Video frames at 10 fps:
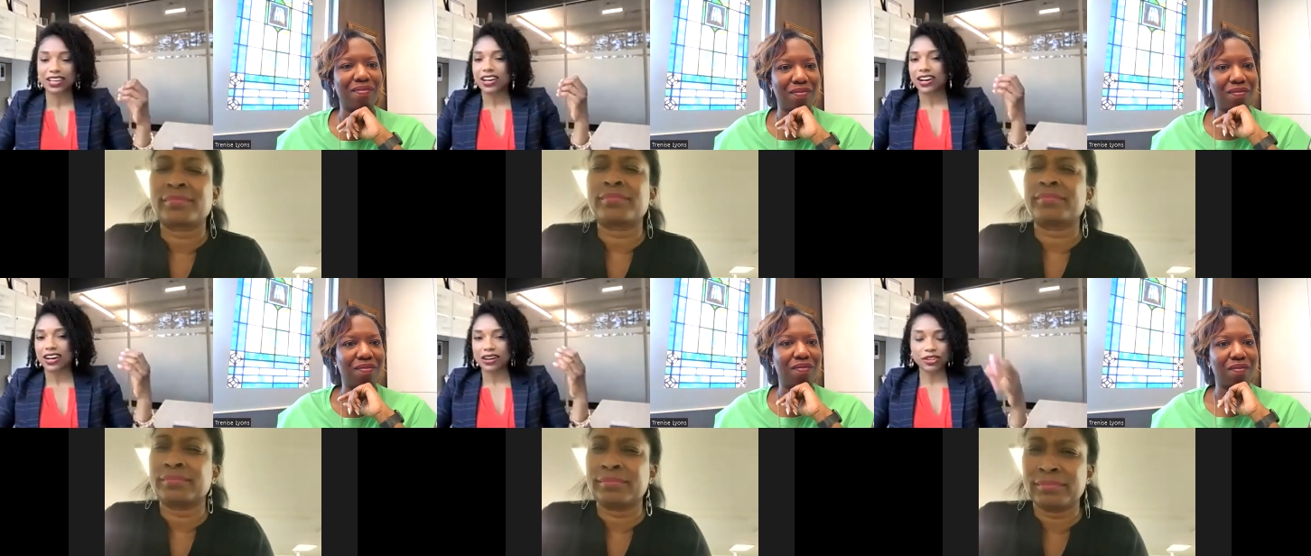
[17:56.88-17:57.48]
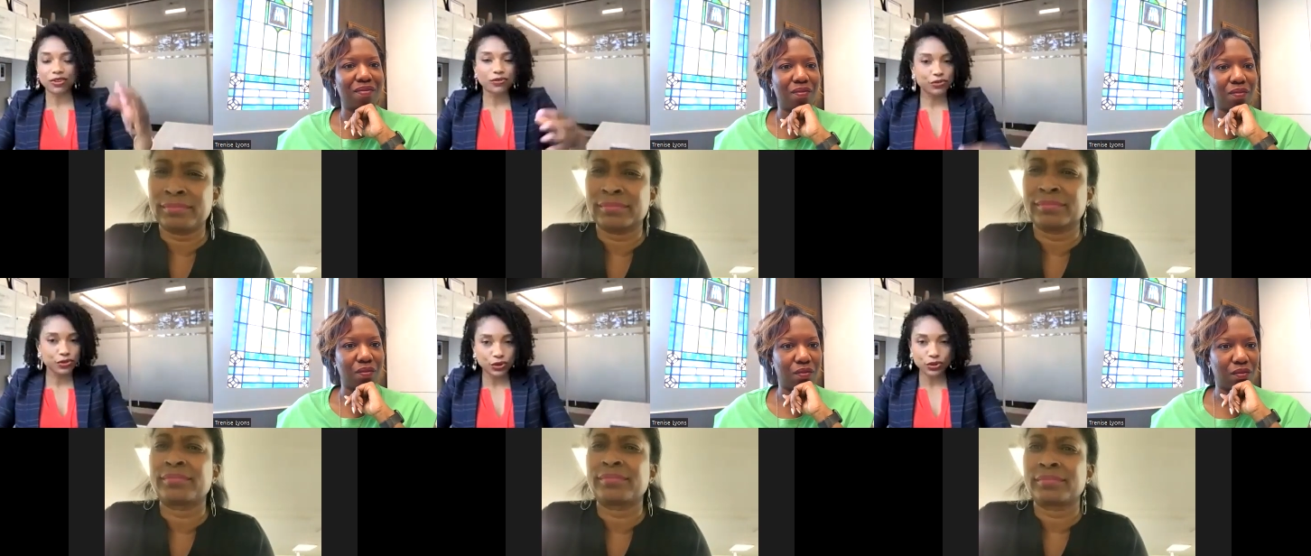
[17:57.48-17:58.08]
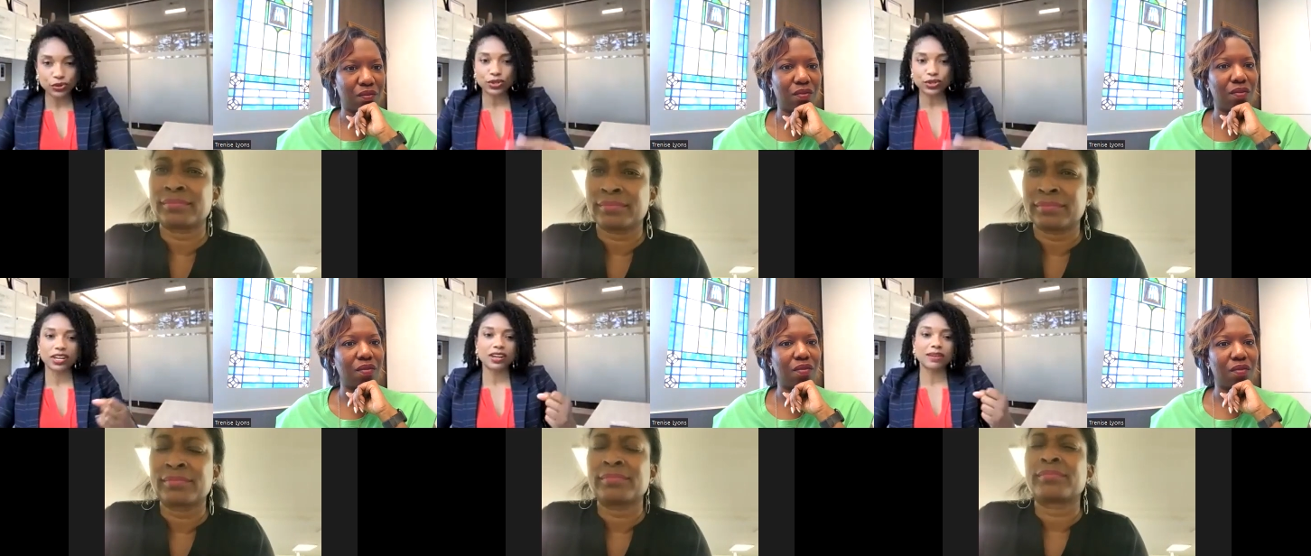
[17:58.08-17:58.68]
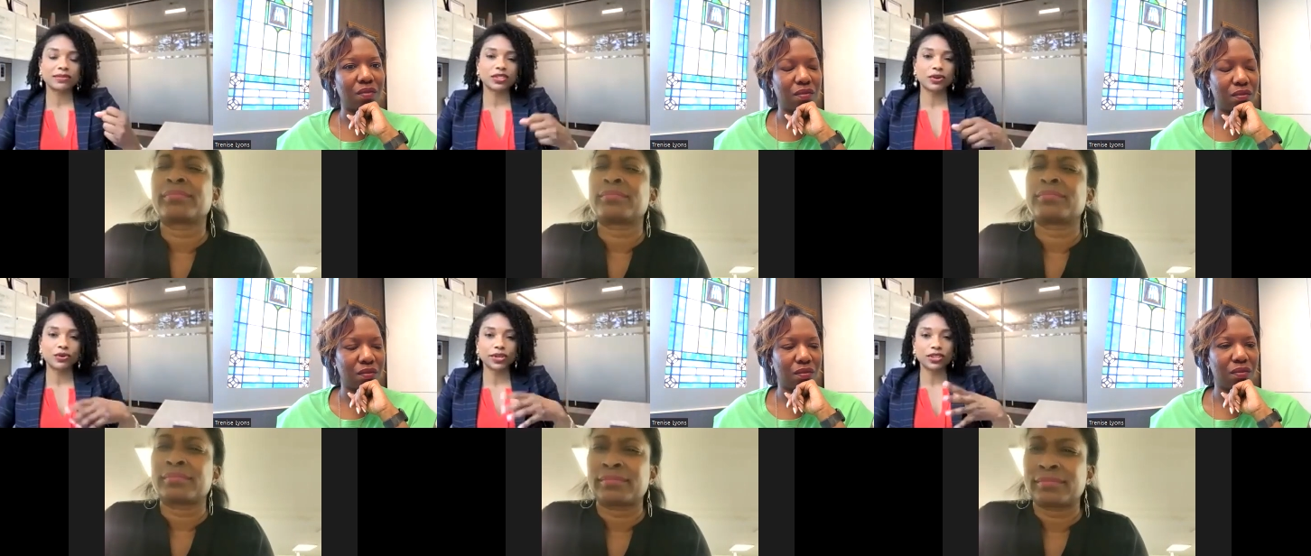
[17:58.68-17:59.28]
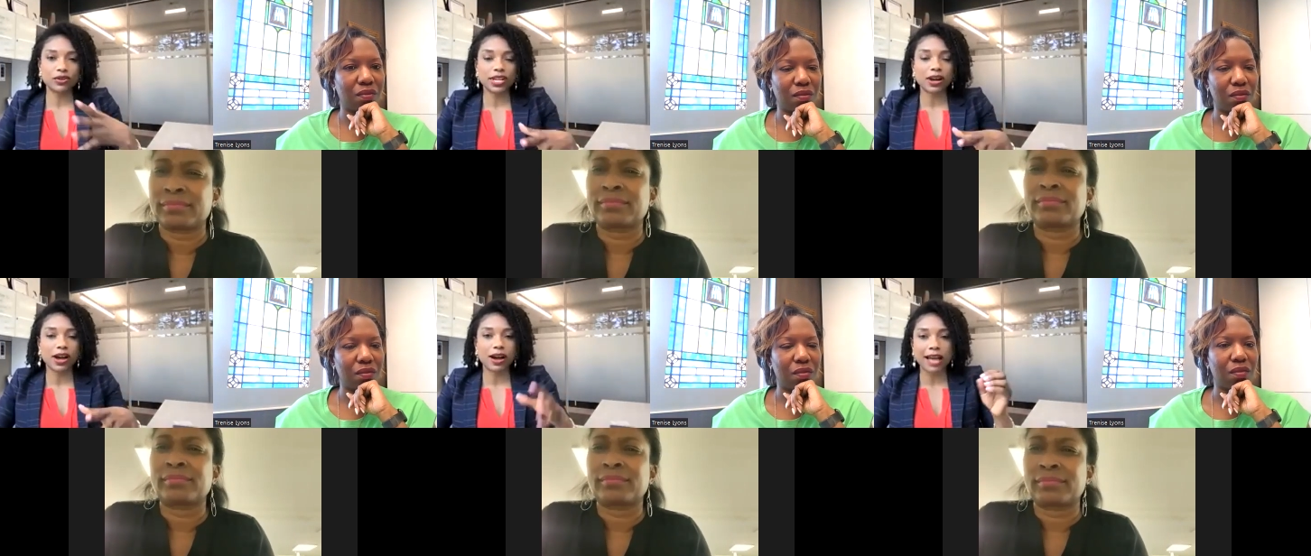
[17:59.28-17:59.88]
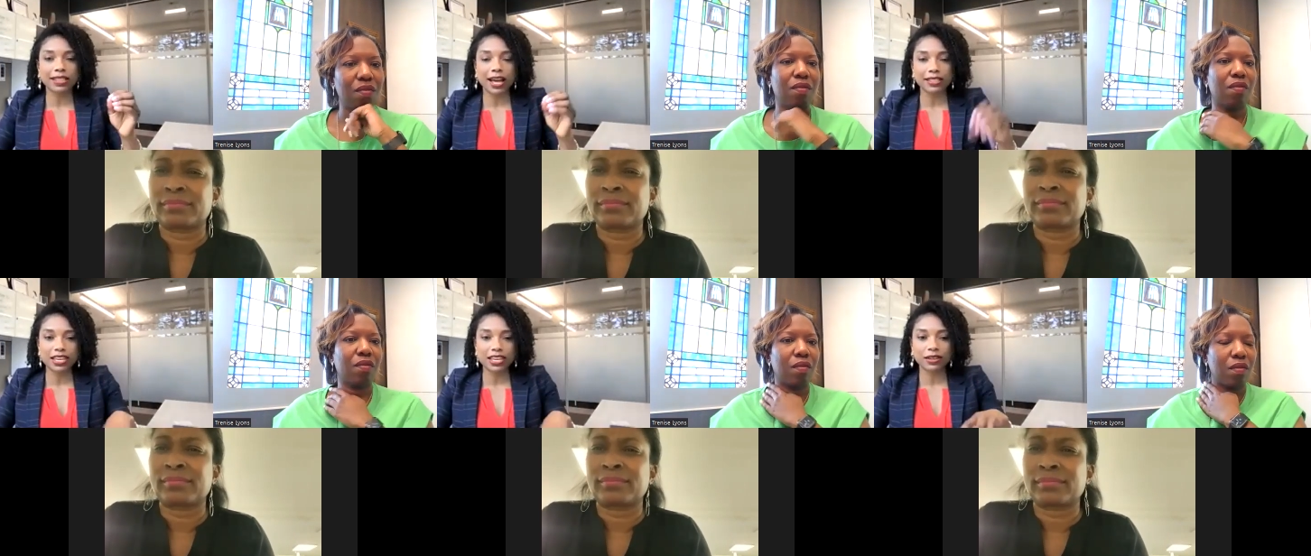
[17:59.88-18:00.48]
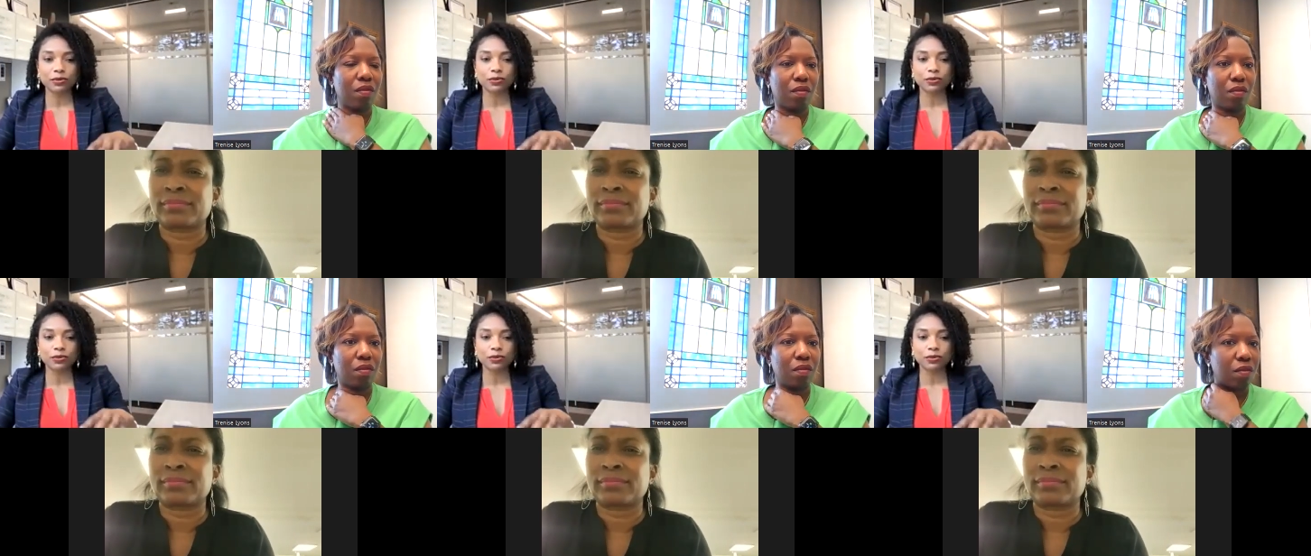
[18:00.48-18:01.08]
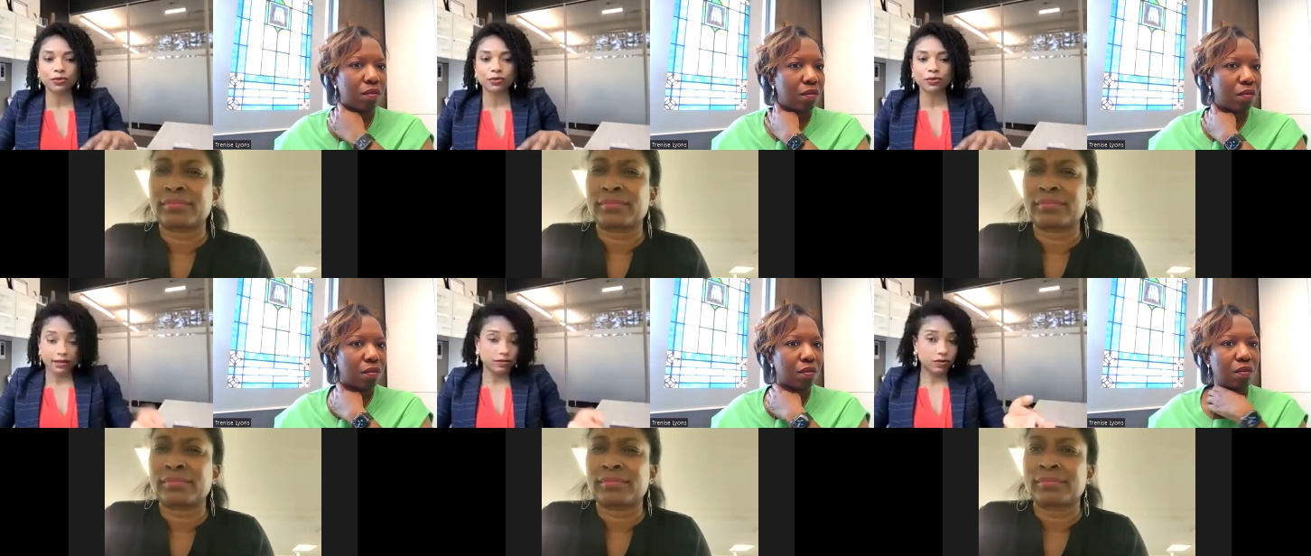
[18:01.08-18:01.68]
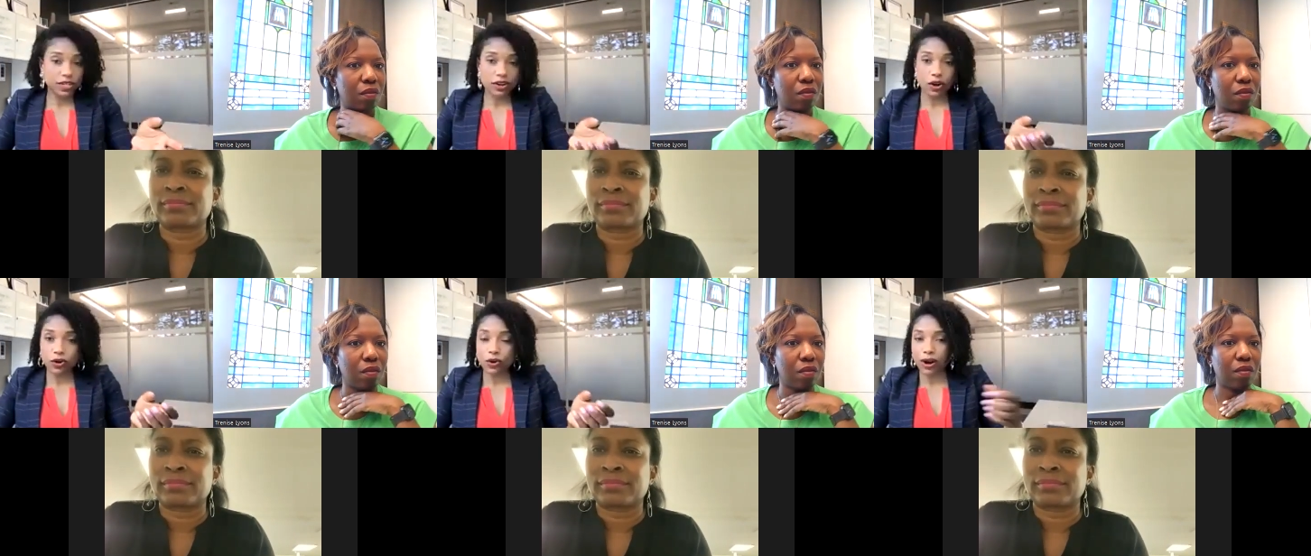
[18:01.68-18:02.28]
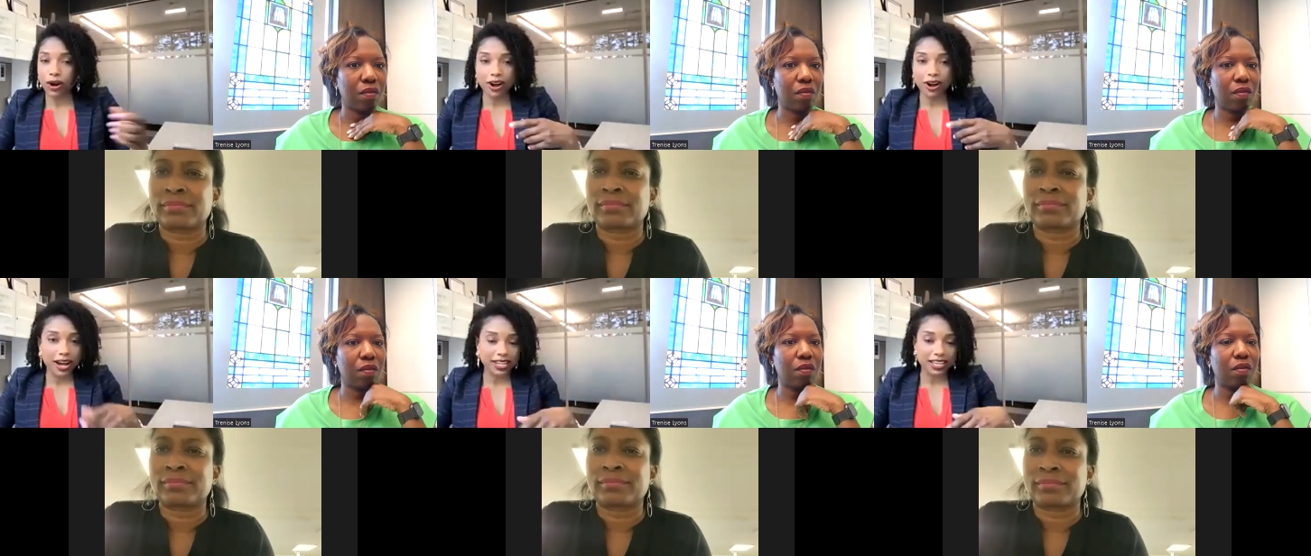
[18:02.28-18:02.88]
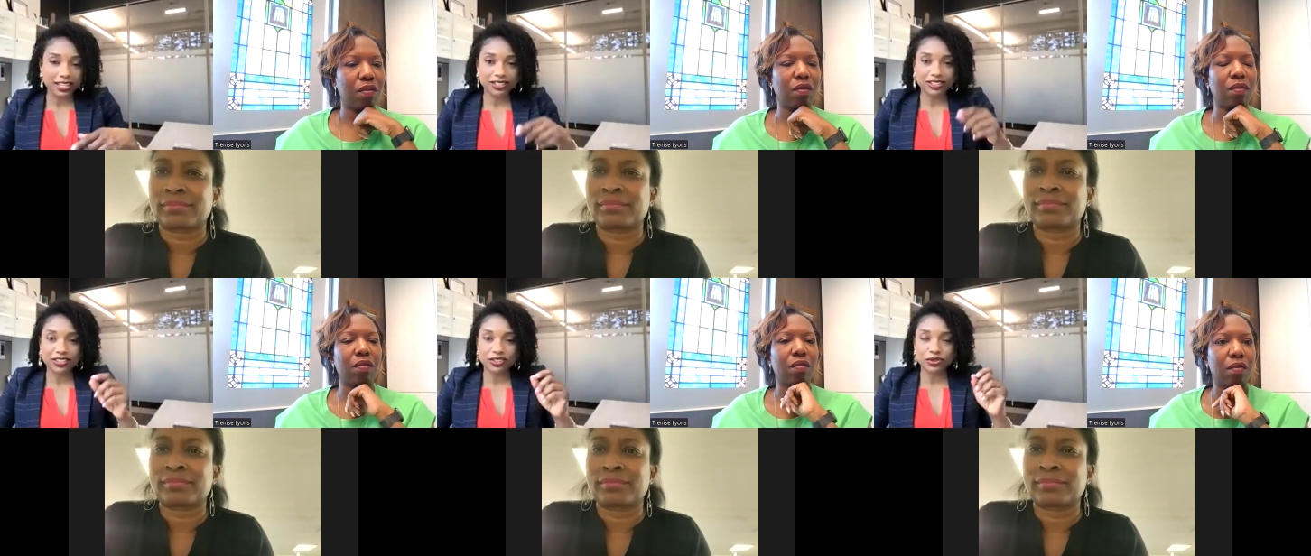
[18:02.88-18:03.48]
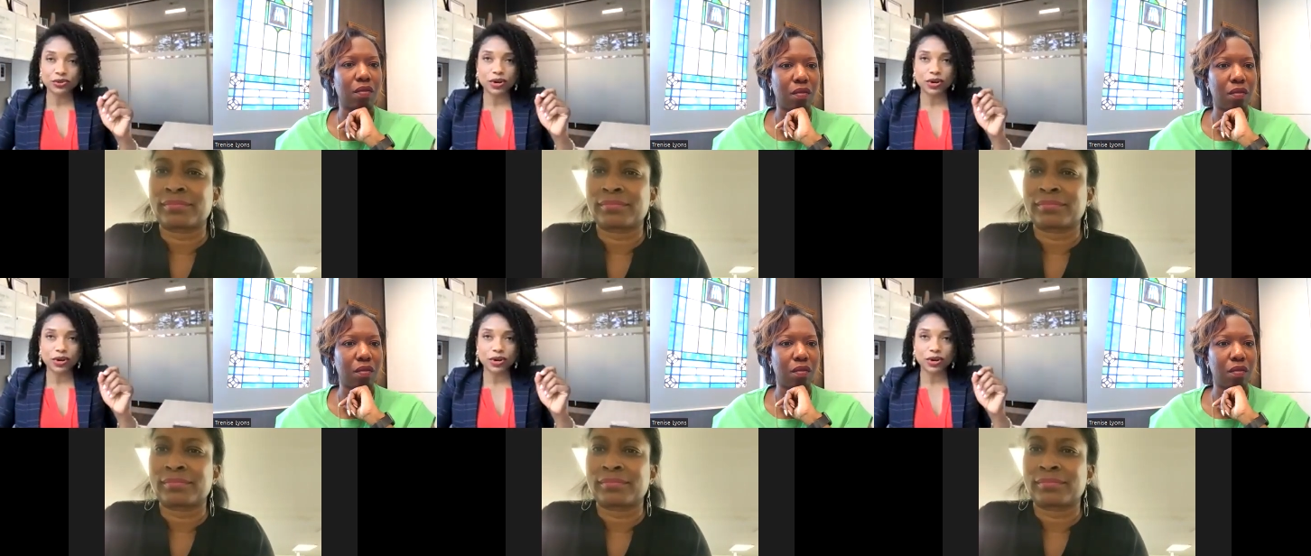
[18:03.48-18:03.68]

Speaker 1: mm-hmm. um, you know, mm-hmm. food. Um, so you know what? I, I think that we owe our audience to